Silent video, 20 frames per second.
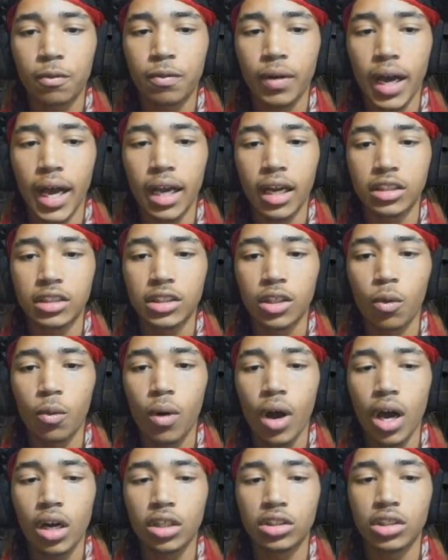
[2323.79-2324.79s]
fire, so
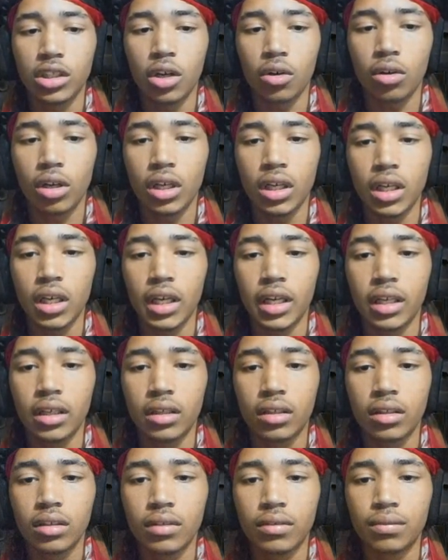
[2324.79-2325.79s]
water's no good.